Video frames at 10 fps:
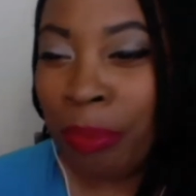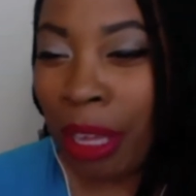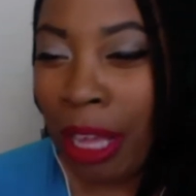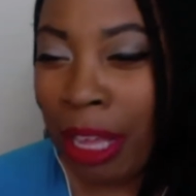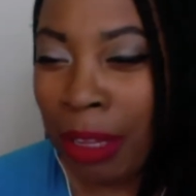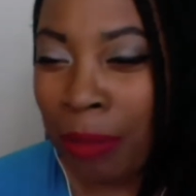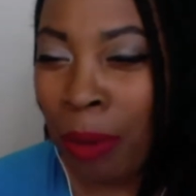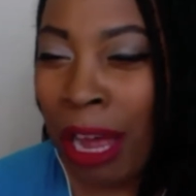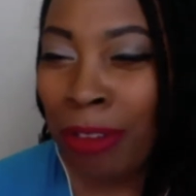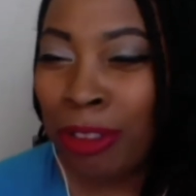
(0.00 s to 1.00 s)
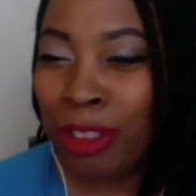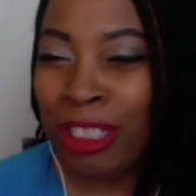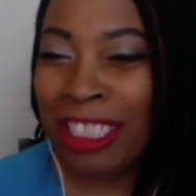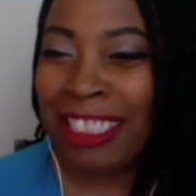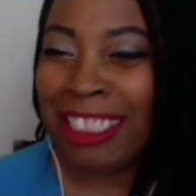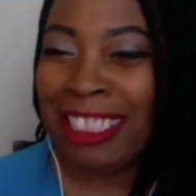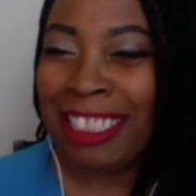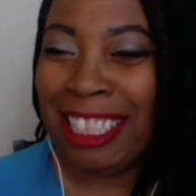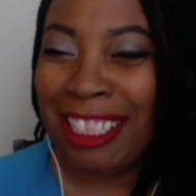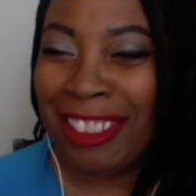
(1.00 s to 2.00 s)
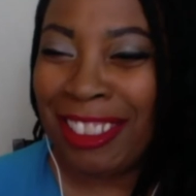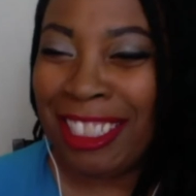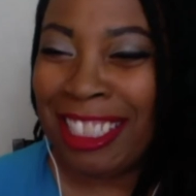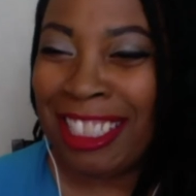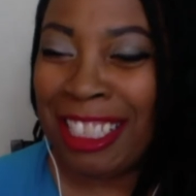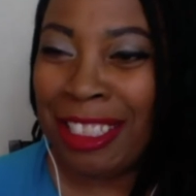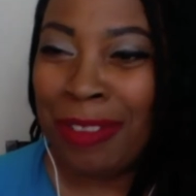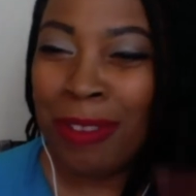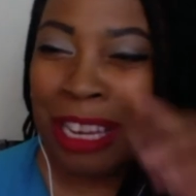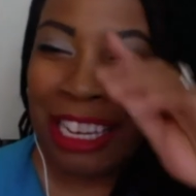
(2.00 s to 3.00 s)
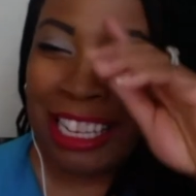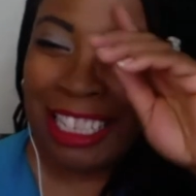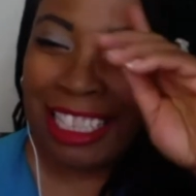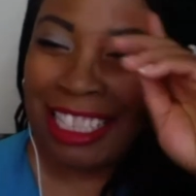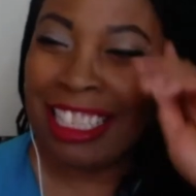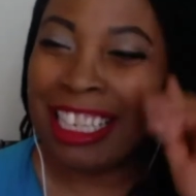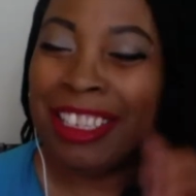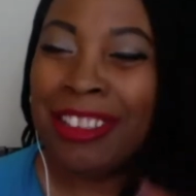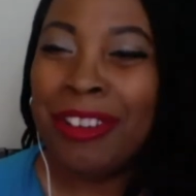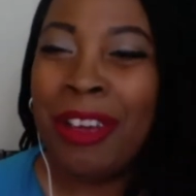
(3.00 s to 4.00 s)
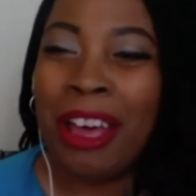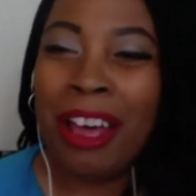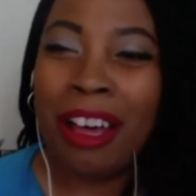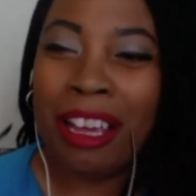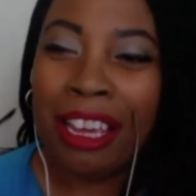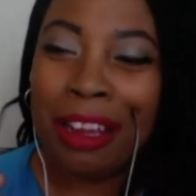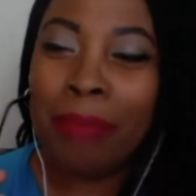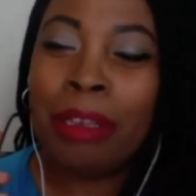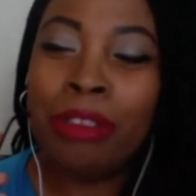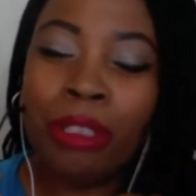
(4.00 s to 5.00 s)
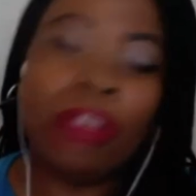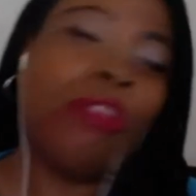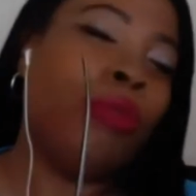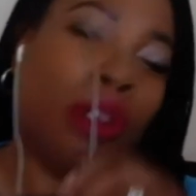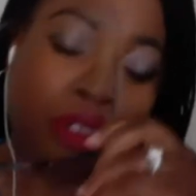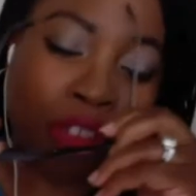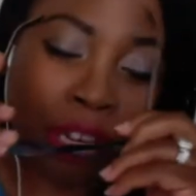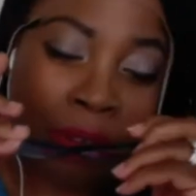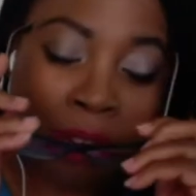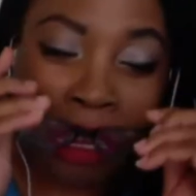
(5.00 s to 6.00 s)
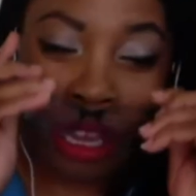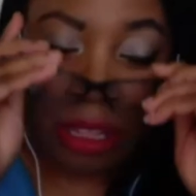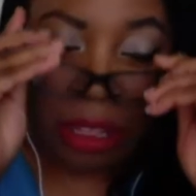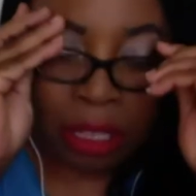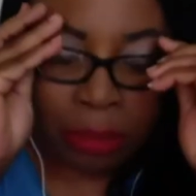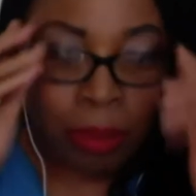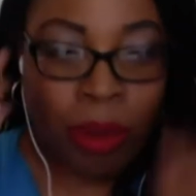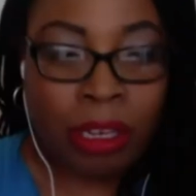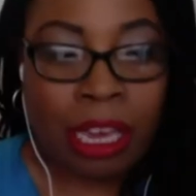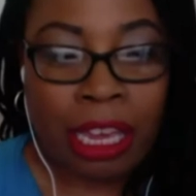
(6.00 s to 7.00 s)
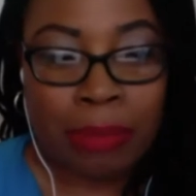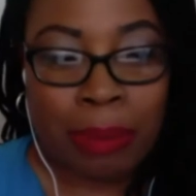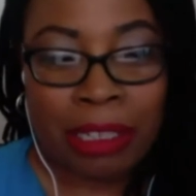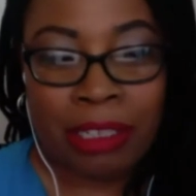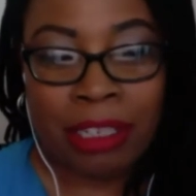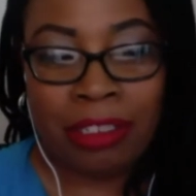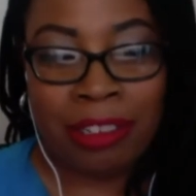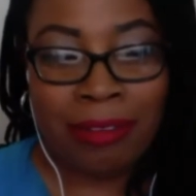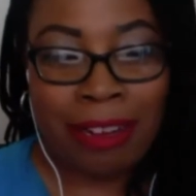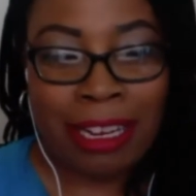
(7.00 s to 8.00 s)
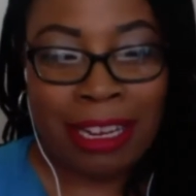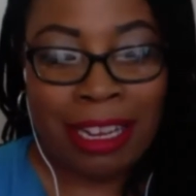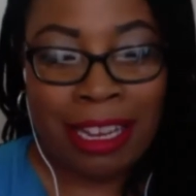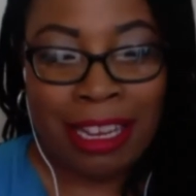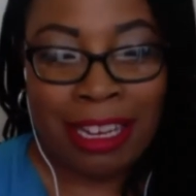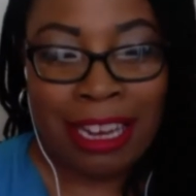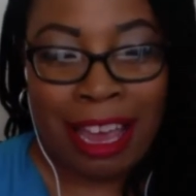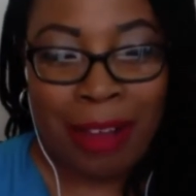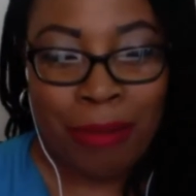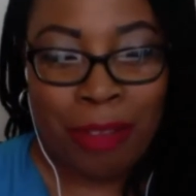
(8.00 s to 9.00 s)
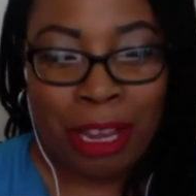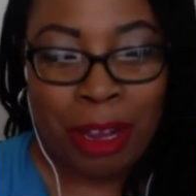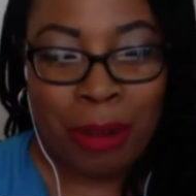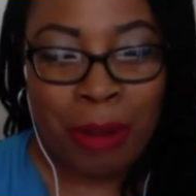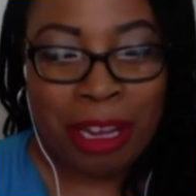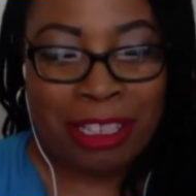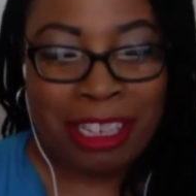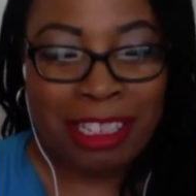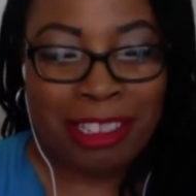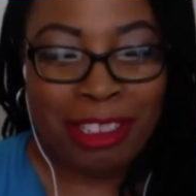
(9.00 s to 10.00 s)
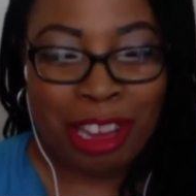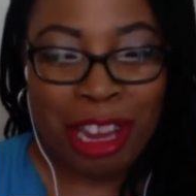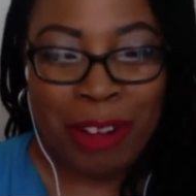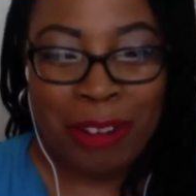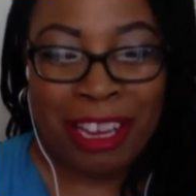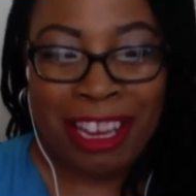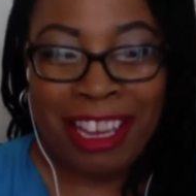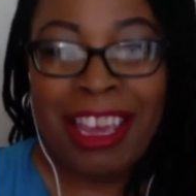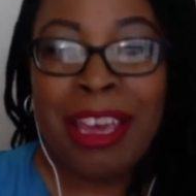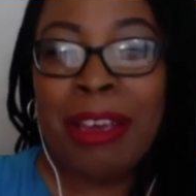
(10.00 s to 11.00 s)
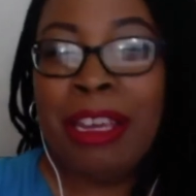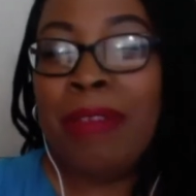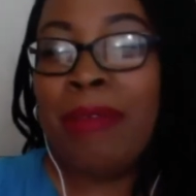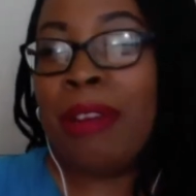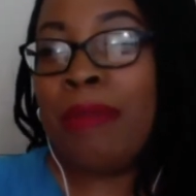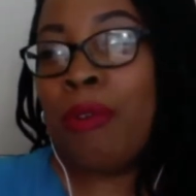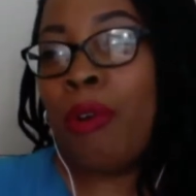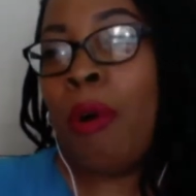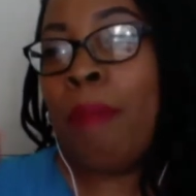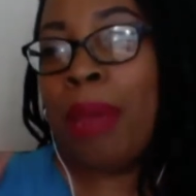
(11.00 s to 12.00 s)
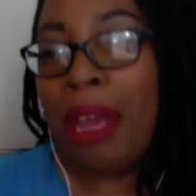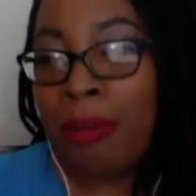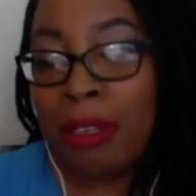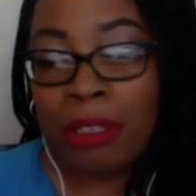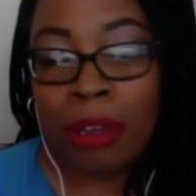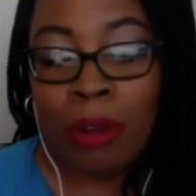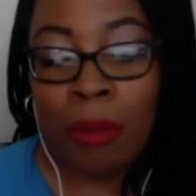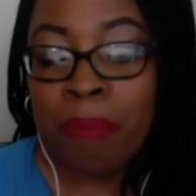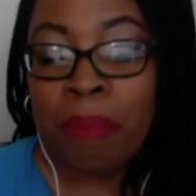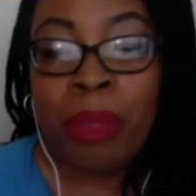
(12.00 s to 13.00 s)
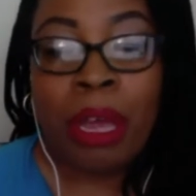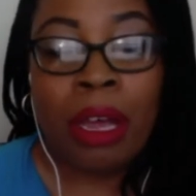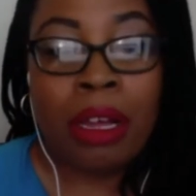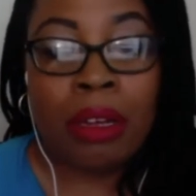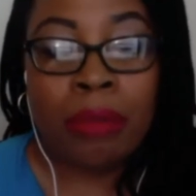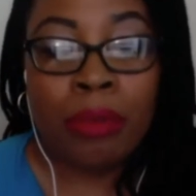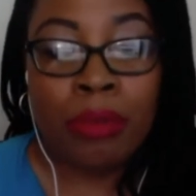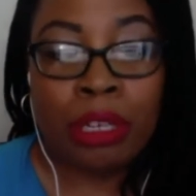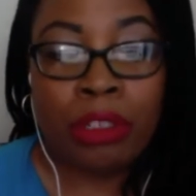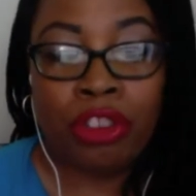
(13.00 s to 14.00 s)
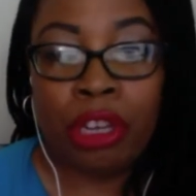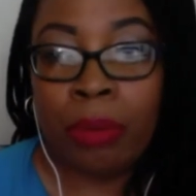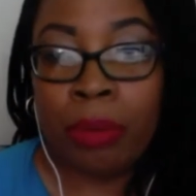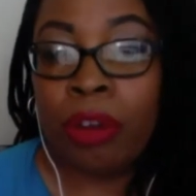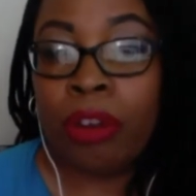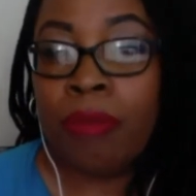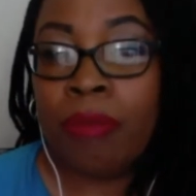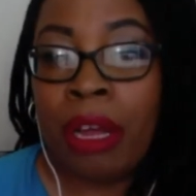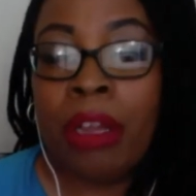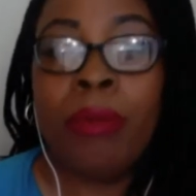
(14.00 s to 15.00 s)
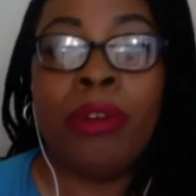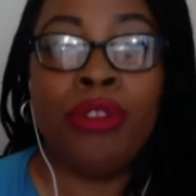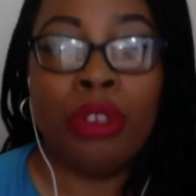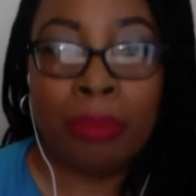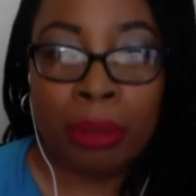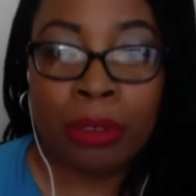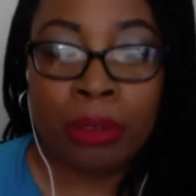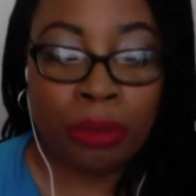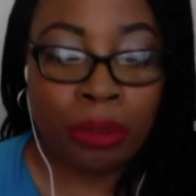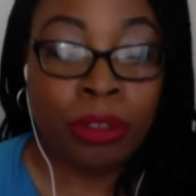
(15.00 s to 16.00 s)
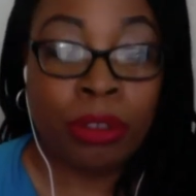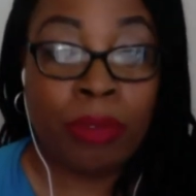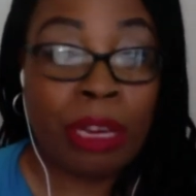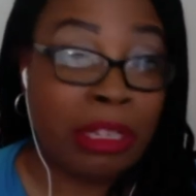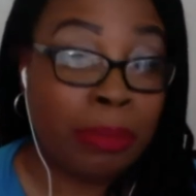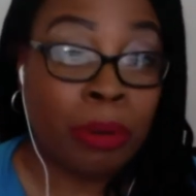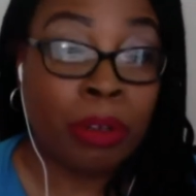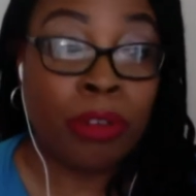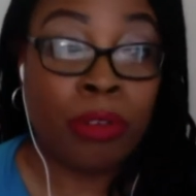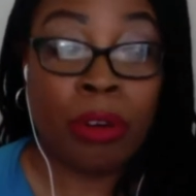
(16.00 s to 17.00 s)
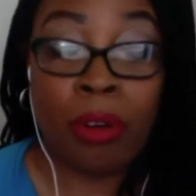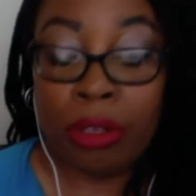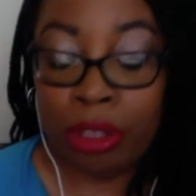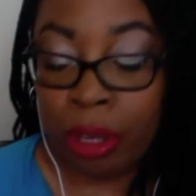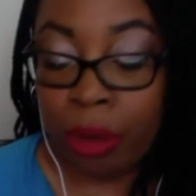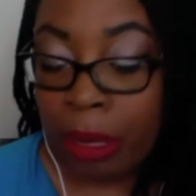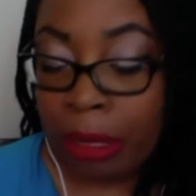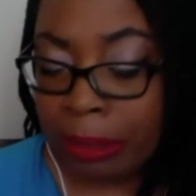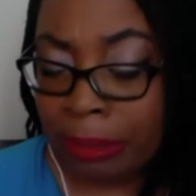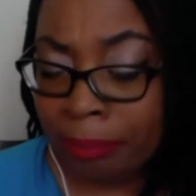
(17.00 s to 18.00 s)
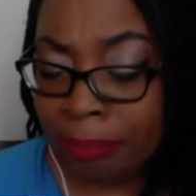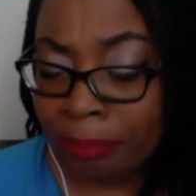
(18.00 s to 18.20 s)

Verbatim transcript: Um, wow, Judy, good to see you. Good to see you. Wendy, good to see you uh, here. Make sure that you are sharing this broadcast by touching right down there where it says share. Okay. Even if you're on Periscope, um, you can share with all your followers. You can put it on Facebook. You can also. Um,